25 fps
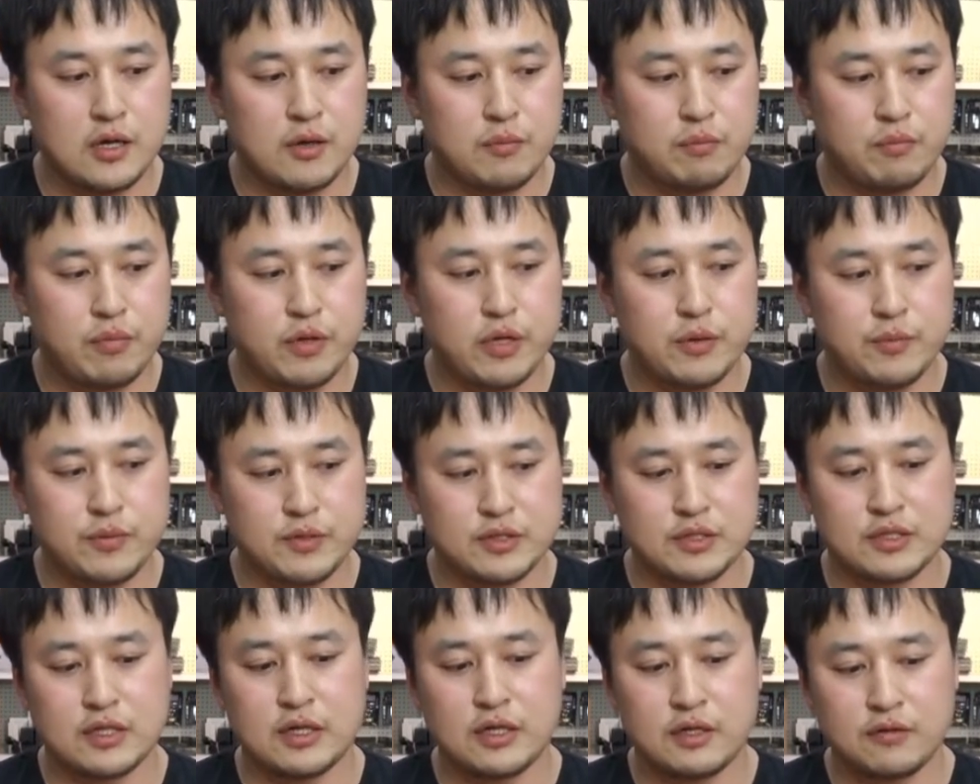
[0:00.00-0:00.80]

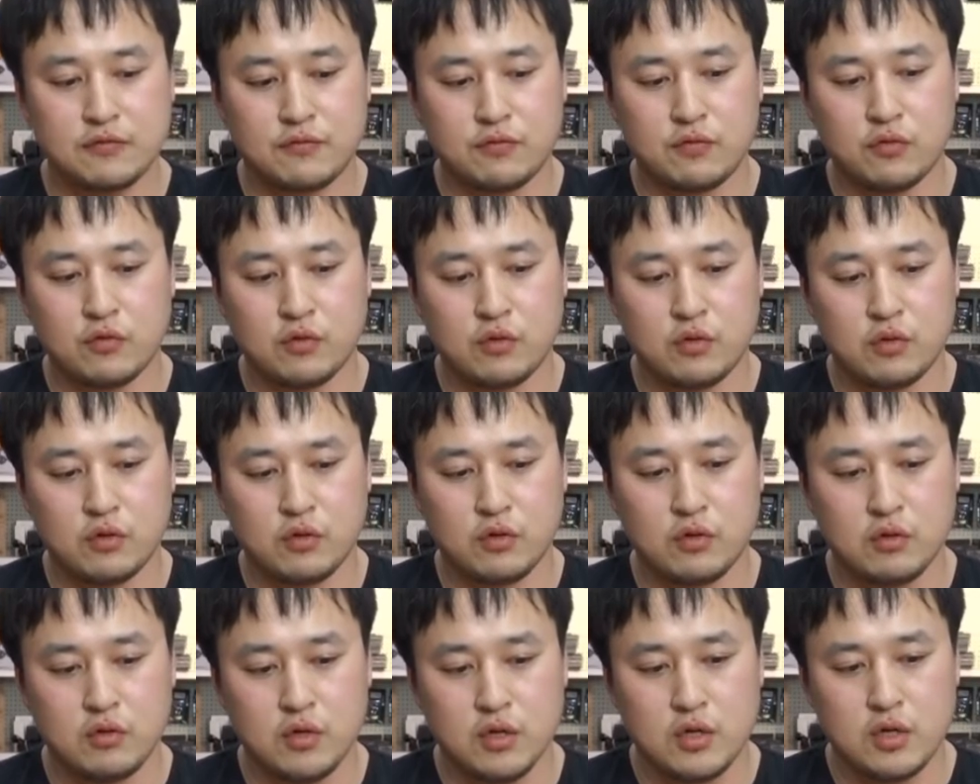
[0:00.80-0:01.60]
purposely for
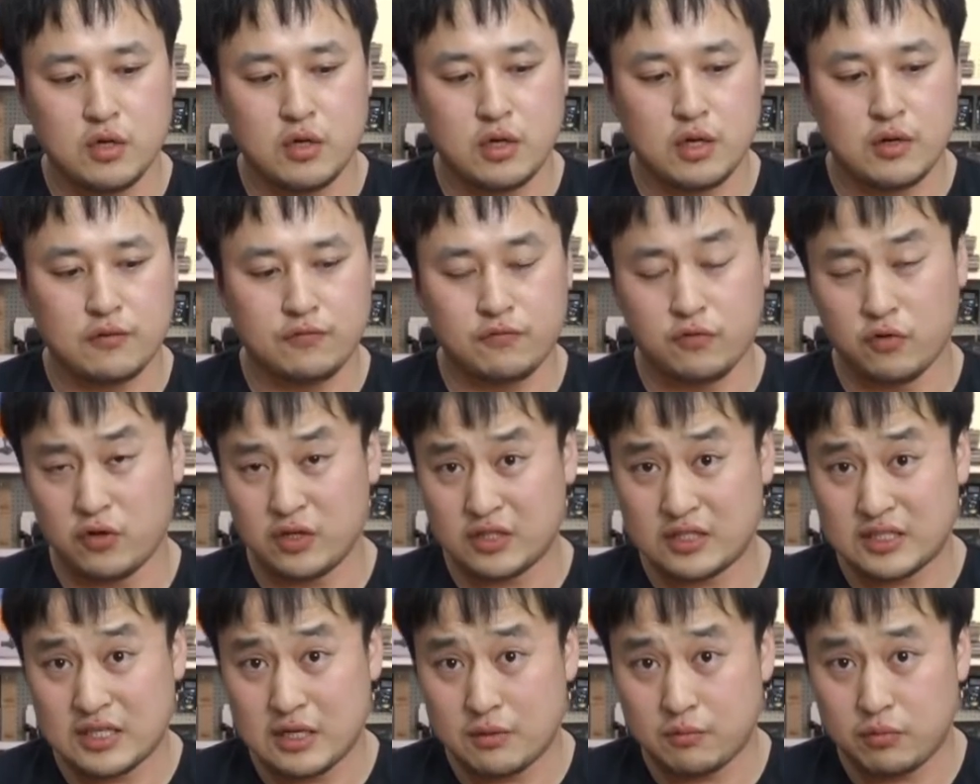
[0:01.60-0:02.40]

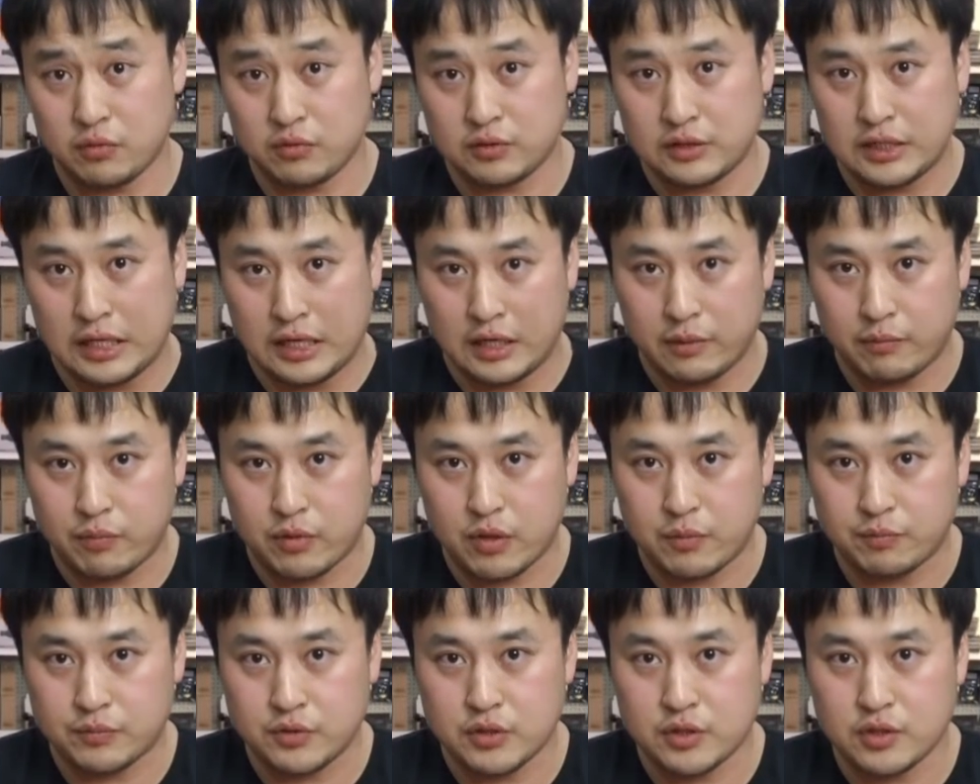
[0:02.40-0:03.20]
example,
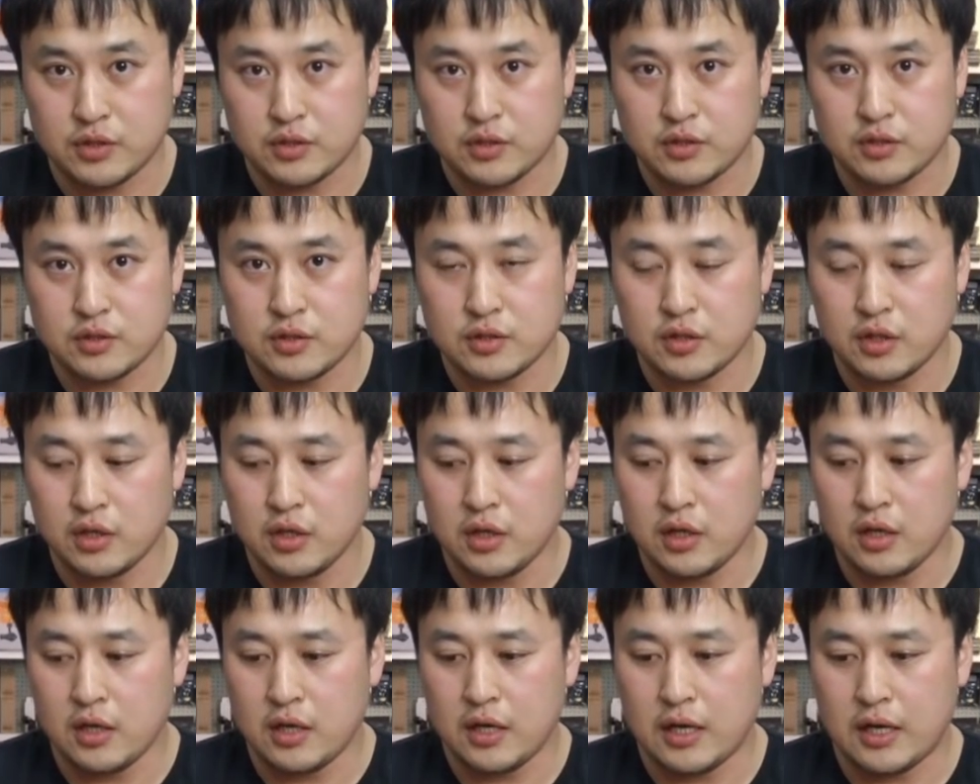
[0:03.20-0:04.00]
teleprompters
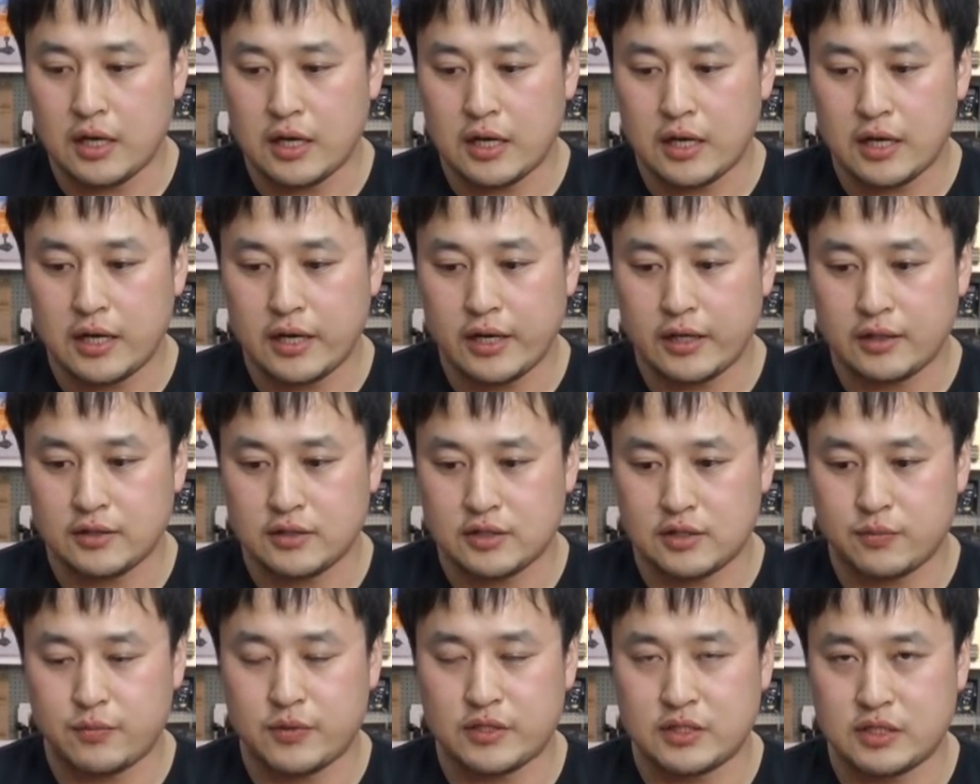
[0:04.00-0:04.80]
and
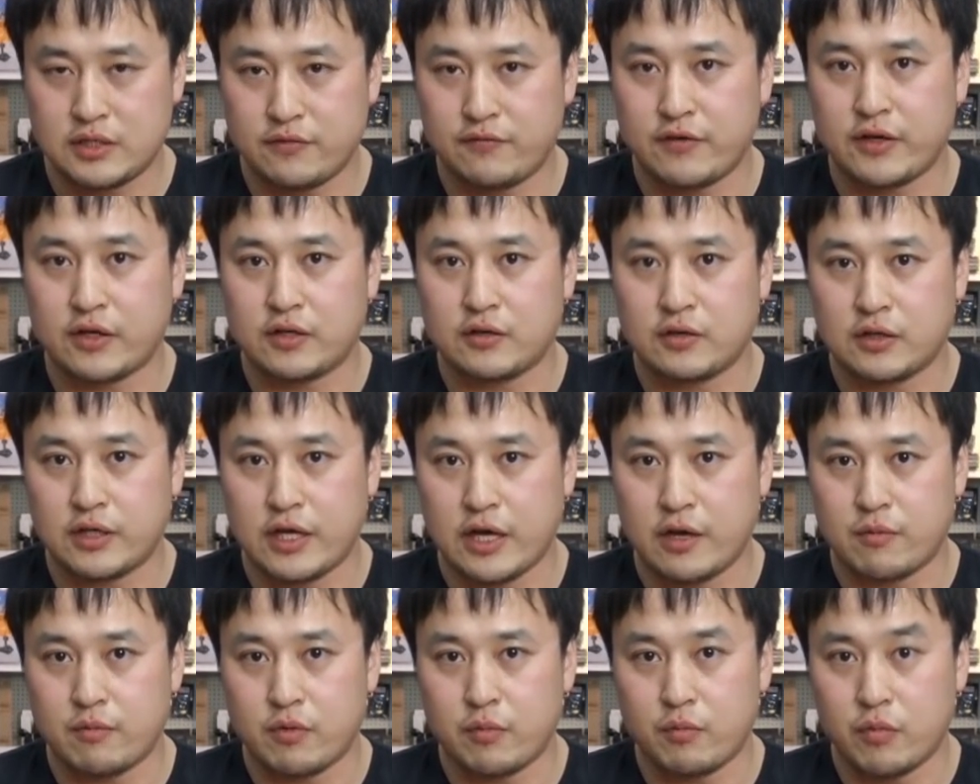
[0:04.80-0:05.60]
specific
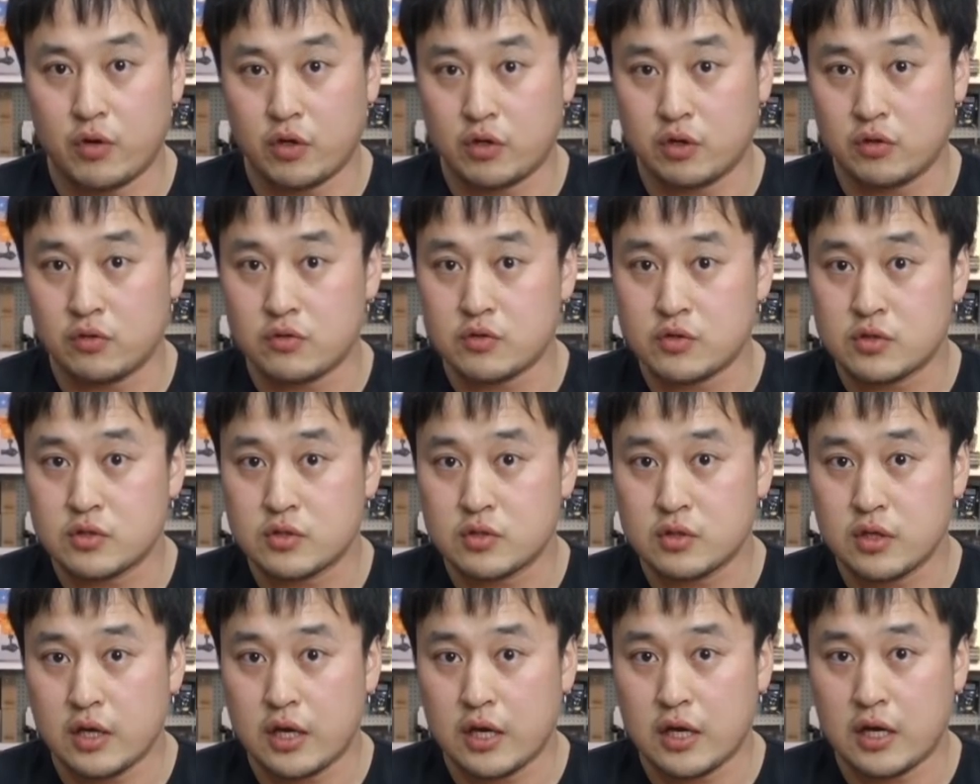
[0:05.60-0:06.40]
camera models
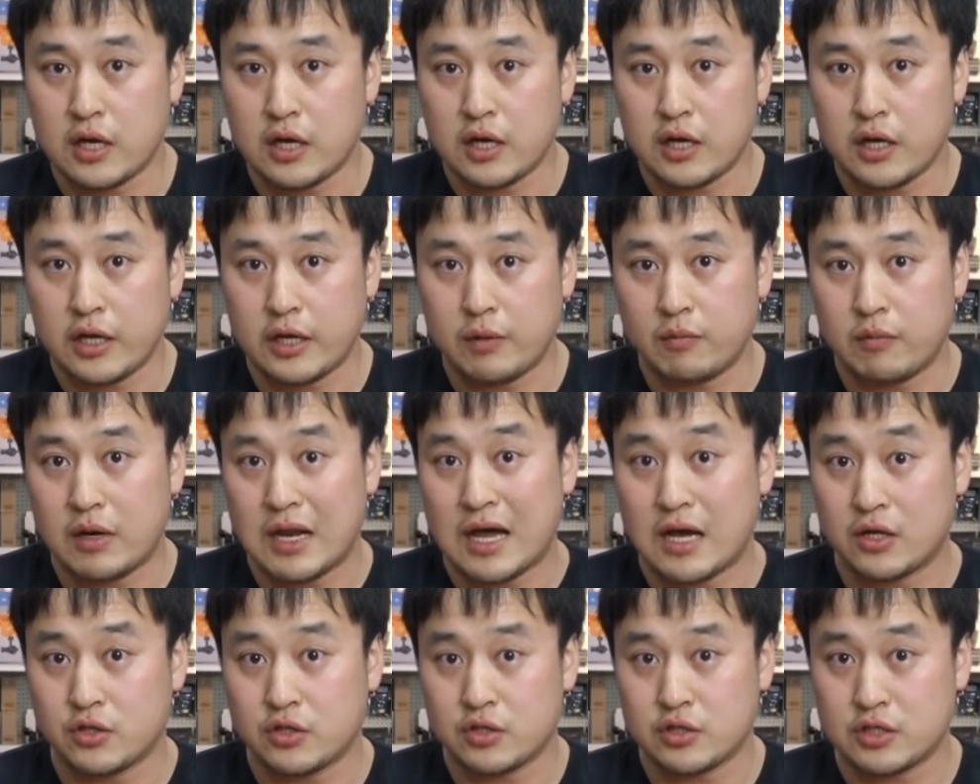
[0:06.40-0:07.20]
and
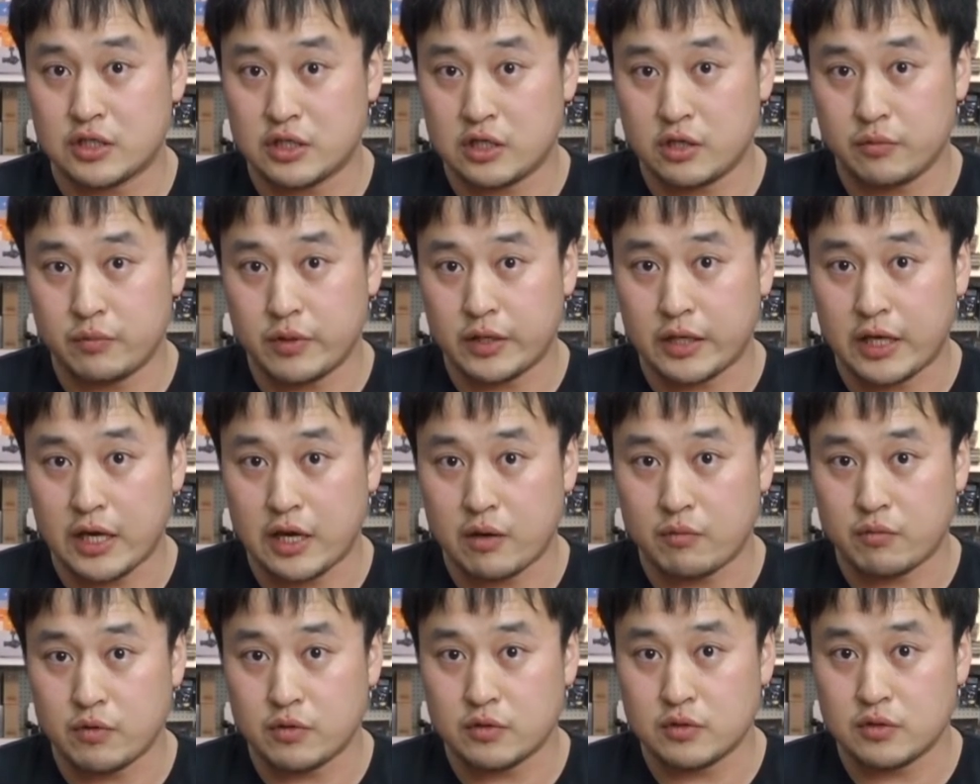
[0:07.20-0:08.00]
larger cinema
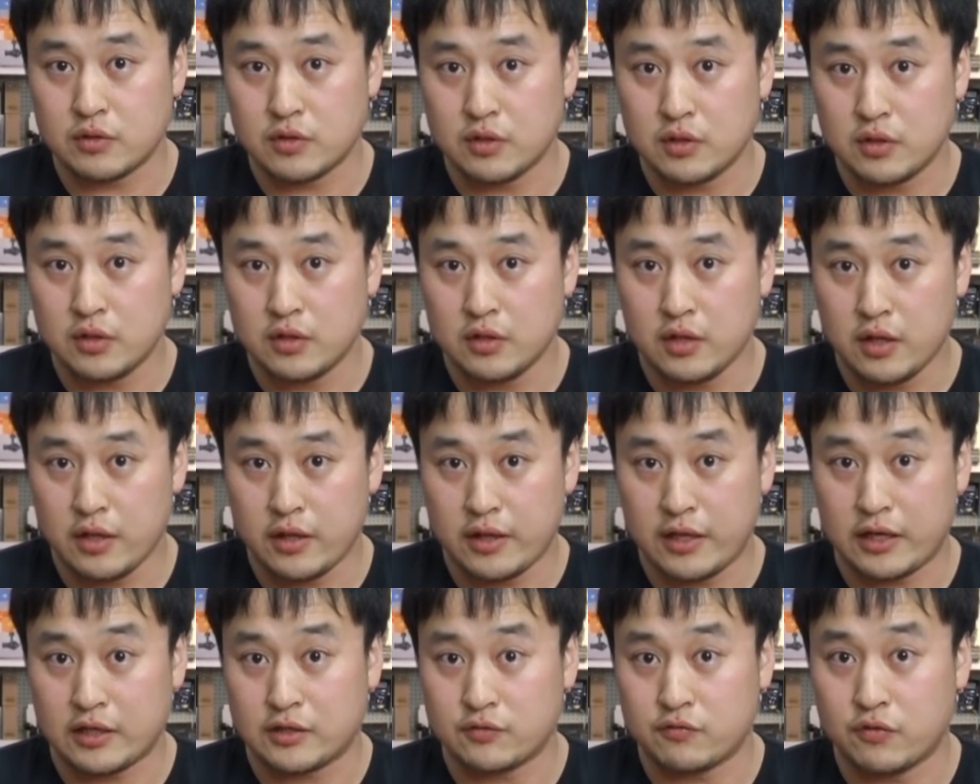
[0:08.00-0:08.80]
cameras.
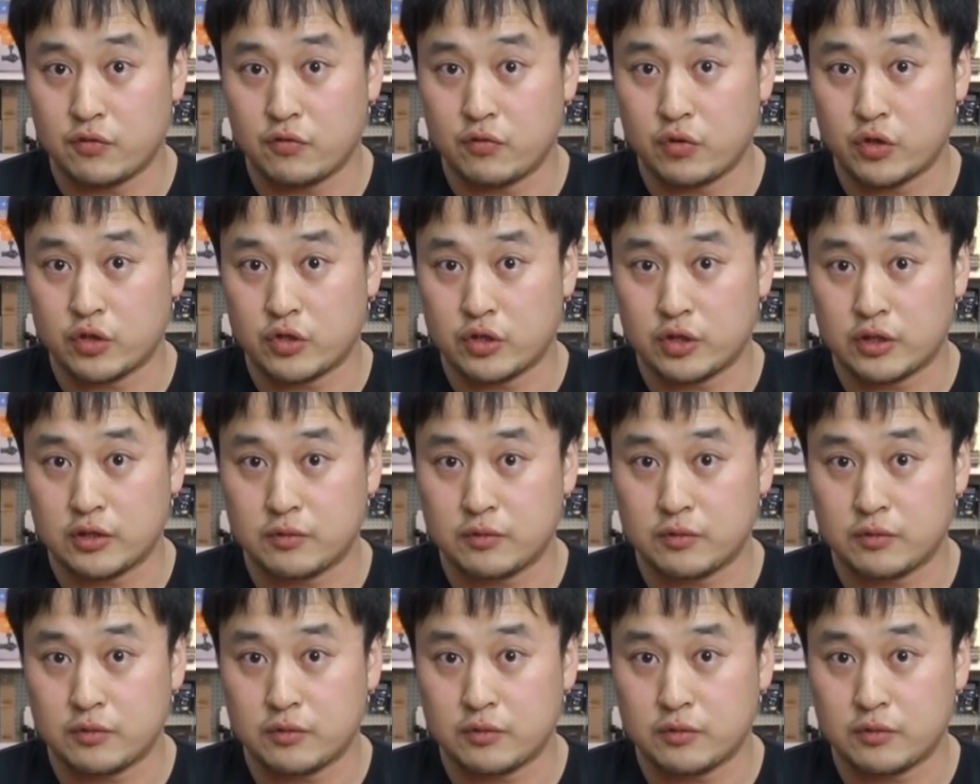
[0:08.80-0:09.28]
Thanks for watching.